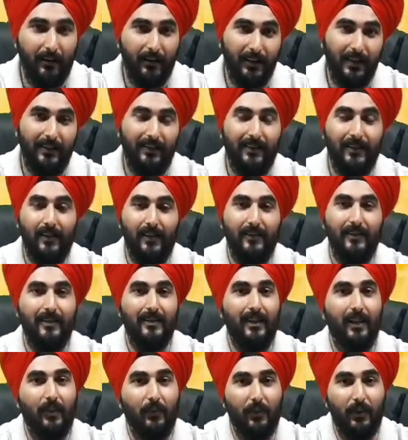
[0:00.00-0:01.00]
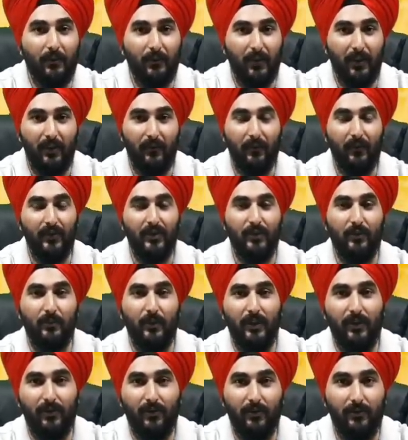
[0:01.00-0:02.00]
Yes, let's start with the very first
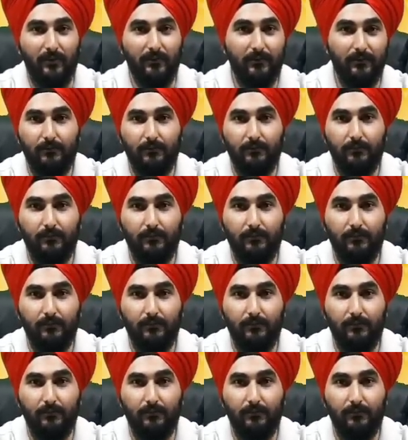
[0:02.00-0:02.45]
question.